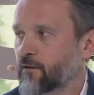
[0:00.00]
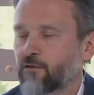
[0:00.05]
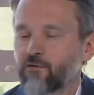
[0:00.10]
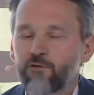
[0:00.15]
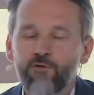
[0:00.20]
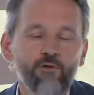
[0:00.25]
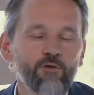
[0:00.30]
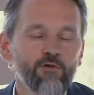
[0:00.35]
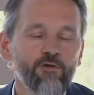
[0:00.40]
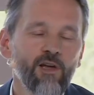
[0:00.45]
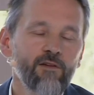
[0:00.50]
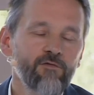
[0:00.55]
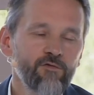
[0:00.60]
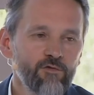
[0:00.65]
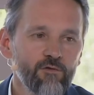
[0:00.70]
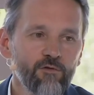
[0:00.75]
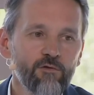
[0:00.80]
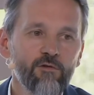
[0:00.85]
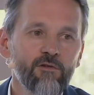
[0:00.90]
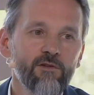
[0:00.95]
You don't have
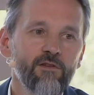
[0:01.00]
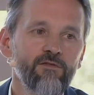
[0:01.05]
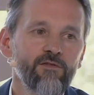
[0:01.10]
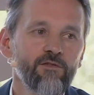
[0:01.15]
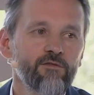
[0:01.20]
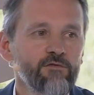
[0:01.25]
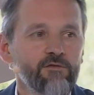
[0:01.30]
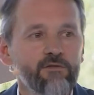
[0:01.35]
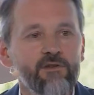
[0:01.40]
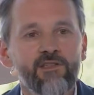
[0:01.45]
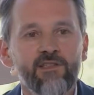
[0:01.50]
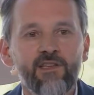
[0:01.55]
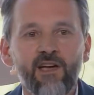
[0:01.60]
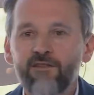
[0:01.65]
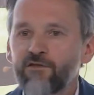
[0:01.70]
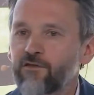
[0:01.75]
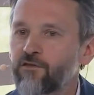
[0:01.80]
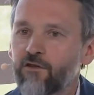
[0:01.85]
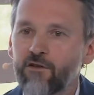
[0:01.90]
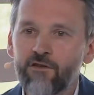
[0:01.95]
to know if it
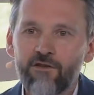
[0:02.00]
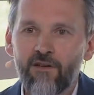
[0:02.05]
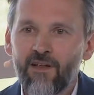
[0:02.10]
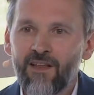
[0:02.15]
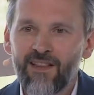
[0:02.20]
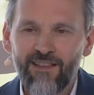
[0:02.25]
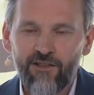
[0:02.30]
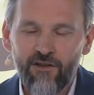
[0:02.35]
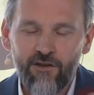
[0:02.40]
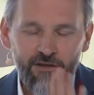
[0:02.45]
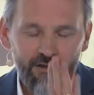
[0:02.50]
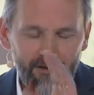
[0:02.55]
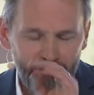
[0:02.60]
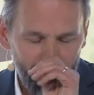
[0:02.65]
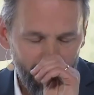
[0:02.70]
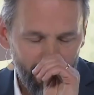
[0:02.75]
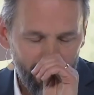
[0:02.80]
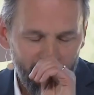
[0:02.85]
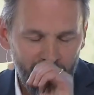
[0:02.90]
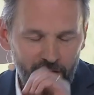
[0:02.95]

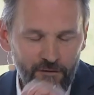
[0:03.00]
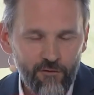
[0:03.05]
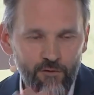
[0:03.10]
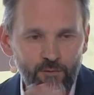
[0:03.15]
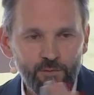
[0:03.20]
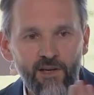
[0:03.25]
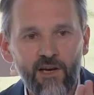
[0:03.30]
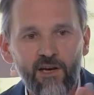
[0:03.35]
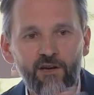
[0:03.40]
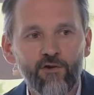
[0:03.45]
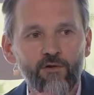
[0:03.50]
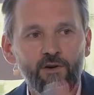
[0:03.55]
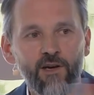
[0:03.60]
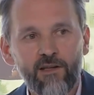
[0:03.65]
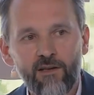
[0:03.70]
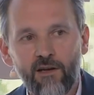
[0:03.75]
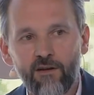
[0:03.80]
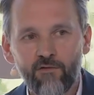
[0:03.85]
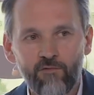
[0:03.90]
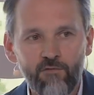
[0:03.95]
doesn't have to be
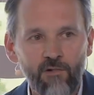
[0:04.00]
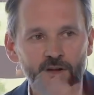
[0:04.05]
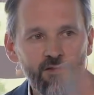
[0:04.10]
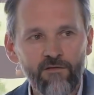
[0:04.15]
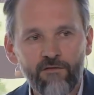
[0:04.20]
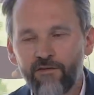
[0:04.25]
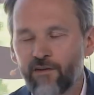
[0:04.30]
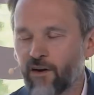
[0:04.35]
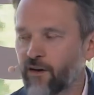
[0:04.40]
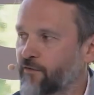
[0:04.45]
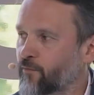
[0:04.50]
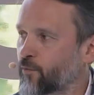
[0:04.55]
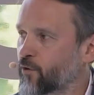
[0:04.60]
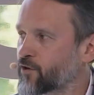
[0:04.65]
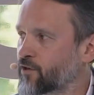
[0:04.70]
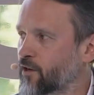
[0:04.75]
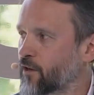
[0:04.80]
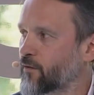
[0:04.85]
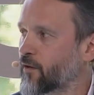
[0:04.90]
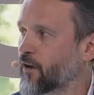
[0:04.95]
accurate at
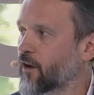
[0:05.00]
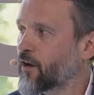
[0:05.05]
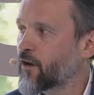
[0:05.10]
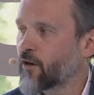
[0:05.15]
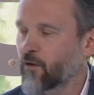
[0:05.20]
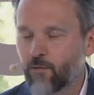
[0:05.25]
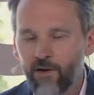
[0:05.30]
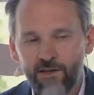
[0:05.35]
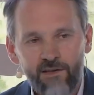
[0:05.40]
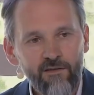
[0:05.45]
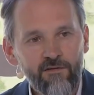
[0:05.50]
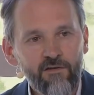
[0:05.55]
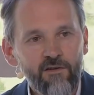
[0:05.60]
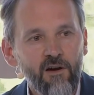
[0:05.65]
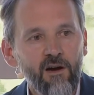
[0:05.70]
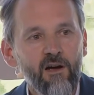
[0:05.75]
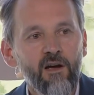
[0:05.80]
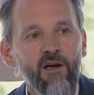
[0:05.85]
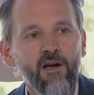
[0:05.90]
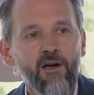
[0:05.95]
1-5%,
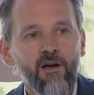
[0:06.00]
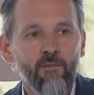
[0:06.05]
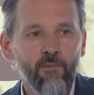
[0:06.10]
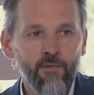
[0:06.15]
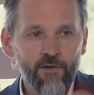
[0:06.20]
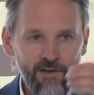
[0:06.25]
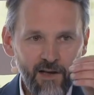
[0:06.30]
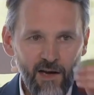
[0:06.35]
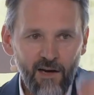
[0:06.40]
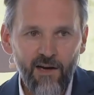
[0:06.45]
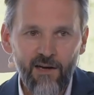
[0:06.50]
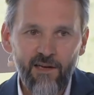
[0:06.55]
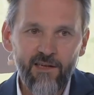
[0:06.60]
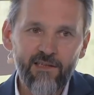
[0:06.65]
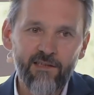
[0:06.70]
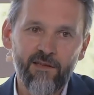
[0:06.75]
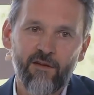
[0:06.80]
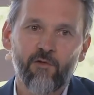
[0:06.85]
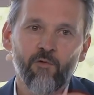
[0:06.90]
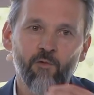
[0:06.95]
whatever. But at
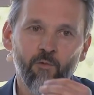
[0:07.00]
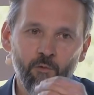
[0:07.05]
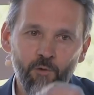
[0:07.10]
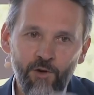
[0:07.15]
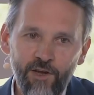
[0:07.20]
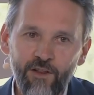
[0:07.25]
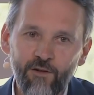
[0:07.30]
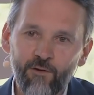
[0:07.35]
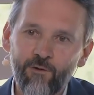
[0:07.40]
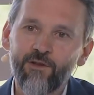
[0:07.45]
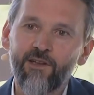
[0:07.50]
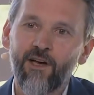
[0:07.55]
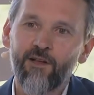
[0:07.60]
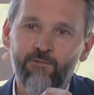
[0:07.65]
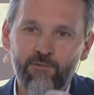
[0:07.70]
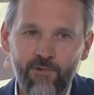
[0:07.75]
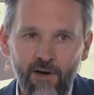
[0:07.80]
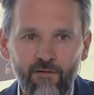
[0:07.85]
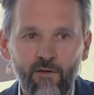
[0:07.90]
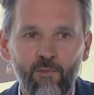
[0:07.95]
least we know
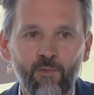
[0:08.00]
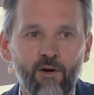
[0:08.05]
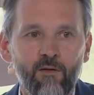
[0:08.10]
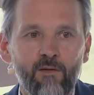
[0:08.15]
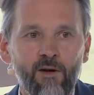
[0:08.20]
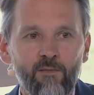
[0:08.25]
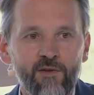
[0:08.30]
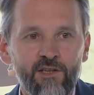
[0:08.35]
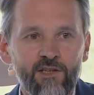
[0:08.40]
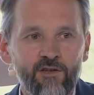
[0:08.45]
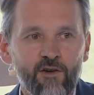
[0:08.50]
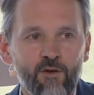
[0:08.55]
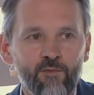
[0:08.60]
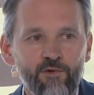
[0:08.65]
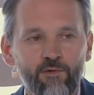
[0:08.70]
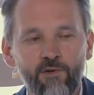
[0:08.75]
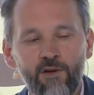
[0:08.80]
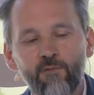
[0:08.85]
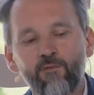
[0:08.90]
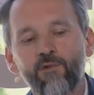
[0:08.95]
that we have a problem in scope
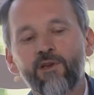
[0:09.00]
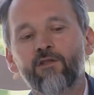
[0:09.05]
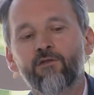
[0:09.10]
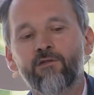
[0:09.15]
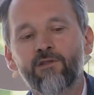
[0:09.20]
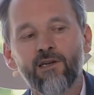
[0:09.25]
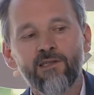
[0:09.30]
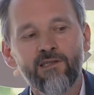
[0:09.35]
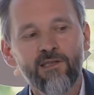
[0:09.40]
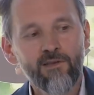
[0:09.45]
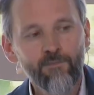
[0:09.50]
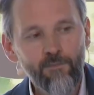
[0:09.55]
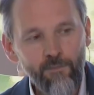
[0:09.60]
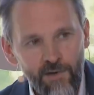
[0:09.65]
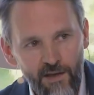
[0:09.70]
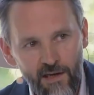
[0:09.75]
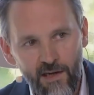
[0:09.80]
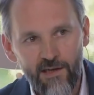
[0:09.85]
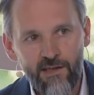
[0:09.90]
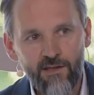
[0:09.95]
3. We know that in
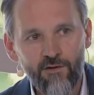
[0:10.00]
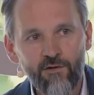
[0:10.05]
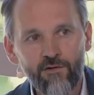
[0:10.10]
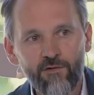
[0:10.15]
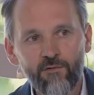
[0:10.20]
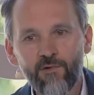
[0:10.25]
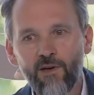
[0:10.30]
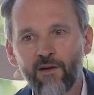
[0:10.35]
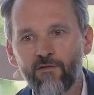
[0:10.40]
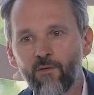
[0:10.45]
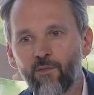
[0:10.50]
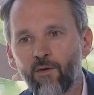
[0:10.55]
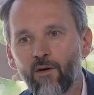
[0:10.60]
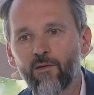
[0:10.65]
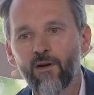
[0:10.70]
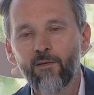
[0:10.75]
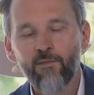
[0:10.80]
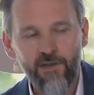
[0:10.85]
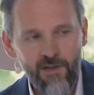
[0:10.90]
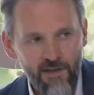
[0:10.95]
MIA zone we have a
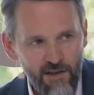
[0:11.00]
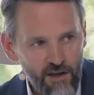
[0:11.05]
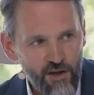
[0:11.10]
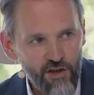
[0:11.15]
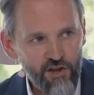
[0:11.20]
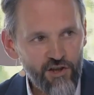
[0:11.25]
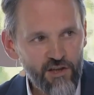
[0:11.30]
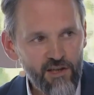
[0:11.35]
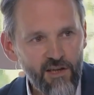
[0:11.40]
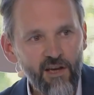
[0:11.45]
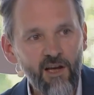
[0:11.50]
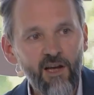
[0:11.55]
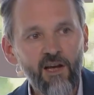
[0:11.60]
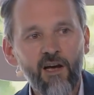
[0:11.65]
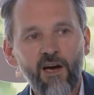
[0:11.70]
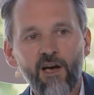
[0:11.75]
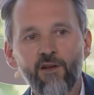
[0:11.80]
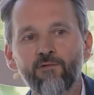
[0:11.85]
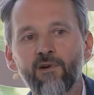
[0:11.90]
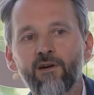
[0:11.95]
problem in energy,
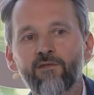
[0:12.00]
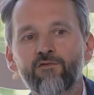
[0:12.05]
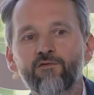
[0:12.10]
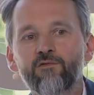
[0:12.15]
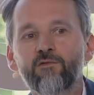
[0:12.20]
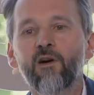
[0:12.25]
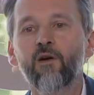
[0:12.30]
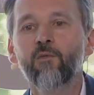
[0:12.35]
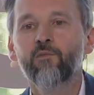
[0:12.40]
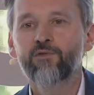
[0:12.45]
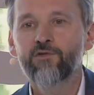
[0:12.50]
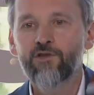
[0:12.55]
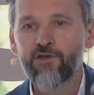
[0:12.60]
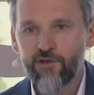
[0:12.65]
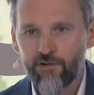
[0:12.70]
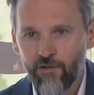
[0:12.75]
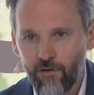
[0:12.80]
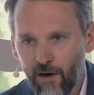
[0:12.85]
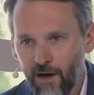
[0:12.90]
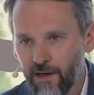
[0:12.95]
and we have to put
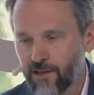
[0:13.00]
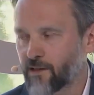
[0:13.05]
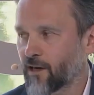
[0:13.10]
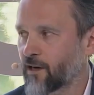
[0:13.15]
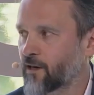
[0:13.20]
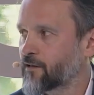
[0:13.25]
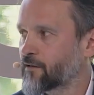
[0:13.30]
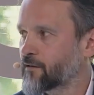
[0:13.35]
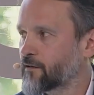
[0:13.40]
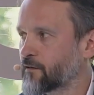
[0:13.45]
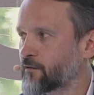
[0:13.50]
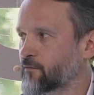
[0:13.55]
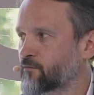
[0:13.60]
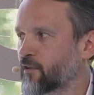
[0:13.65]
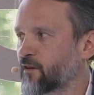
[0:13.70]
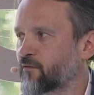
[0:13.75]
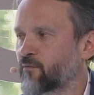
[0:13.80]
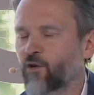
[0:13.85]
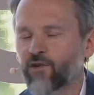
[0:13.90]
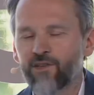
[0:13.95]
solar sites.
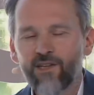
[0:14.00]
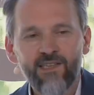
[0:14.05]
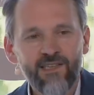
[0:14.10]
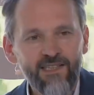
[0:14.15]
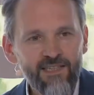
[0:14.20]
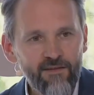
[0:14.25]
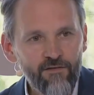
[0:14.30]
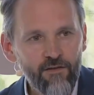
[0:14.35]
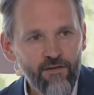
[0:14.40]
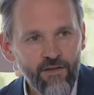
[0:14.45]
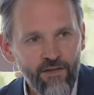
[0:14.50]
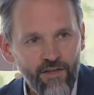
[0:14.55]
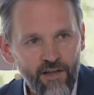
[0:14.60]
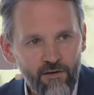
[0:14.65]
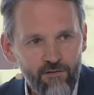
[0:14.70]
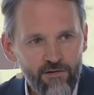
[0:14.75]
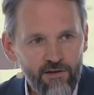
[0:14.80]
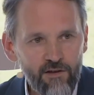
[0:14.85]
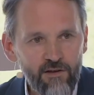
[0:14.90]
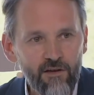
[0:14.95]
We have more than
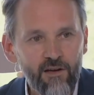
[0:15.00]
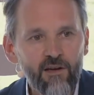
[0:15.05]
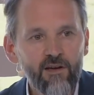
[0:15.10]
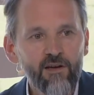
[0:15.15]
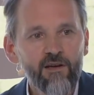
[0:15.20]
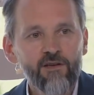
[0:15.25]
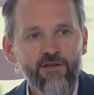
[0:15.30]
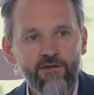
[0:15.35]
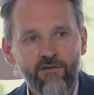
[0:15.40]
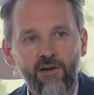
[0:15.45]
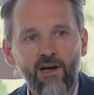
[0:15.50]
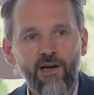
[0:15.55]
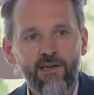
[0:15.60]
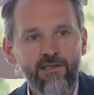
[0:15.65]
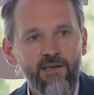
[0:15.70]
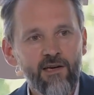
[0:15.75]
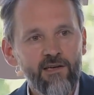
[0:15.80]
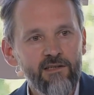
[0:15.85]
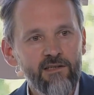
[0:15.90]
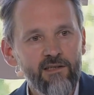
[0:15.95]
7,000 solar
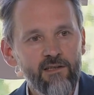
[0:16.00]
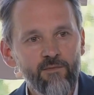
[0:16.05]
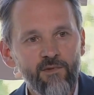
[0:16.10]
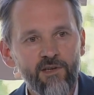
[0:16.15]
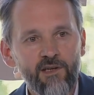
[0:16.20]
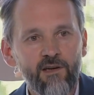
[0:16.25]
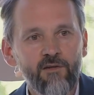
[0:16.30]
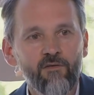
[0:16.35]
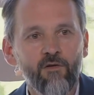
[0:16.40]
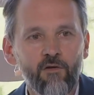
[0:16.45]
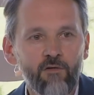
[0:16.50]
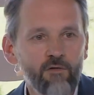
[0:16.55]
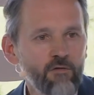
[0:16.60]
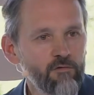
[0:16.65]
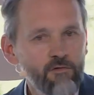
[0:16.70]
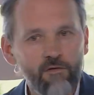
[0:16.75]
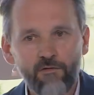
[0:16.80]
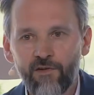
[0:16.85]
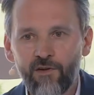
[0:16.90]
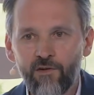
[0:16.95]
sites in MEA, or
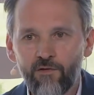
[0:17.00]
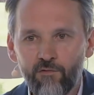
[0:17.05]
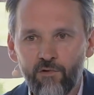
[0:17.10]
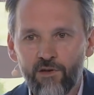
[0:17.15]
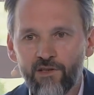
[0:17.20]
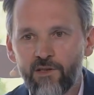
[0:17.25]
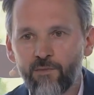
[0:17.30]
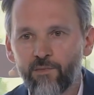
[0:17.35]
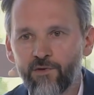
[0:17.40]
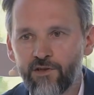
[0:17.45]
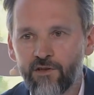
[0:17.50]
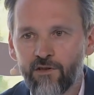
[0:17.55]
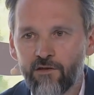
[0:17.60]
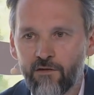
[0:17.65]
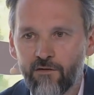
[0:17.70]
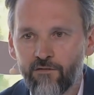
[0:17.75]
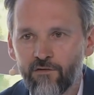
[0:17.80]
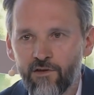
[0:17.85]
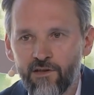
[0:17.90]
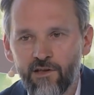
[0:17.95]
roughly
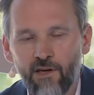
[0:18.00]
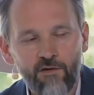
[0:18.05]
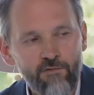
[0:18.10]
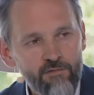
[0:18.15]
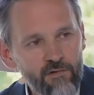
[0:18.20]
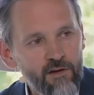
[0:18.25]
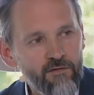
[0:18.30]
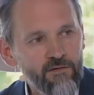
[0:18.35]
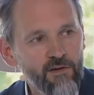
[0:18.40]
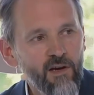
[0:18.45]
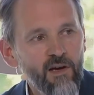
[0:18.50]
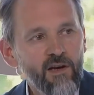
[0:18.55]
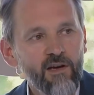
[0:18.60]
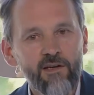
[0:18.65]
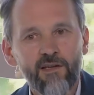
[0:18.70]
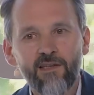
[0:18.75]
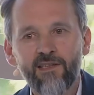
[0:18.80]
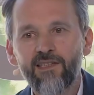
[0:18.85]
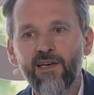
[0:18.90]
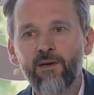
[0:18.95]
20% of the sites we have
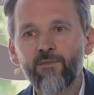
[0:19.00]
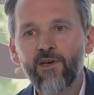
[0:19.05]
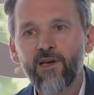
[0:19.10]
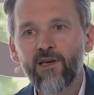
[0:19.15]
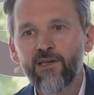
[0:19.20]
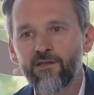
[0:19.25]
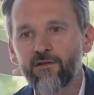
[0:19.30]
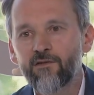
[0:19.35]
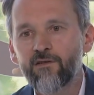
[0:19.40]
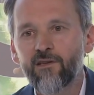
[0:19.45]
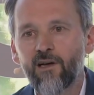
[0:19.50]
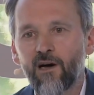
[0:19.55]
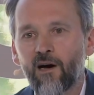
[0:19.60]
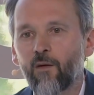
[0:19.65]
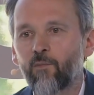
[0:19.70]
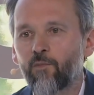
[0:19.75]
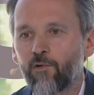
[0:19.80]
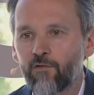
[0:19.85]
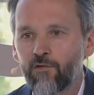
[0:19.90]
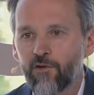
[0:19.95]
in the MEA zone
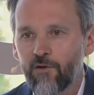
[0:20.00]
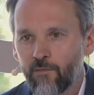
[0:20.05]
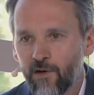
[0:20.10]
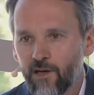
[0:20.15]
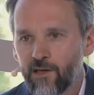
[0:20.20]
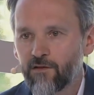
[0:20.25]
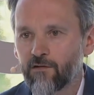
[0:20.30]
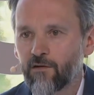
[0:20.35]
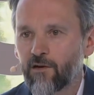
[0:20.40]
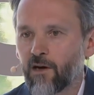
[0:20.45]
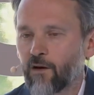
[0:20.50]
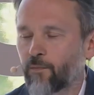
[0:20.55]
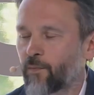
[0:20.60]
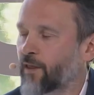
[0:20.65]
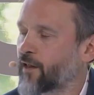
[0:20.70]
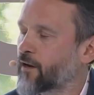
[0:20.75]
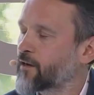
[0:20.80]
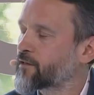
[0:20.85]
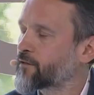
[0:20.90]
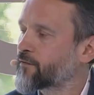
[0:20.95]
are powered by solar
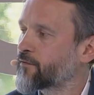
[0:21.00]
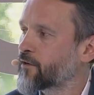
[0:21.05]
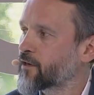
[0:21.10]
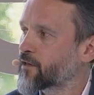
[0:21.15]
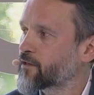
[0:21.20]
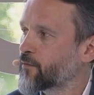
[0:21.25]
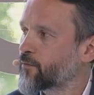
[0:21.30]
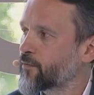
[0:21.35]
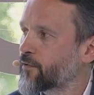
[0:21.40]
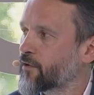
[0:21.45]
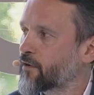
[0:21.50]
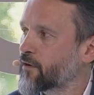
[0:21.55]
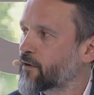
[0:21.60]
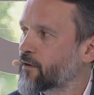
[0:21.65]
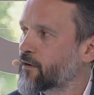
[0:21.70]
panels, for example.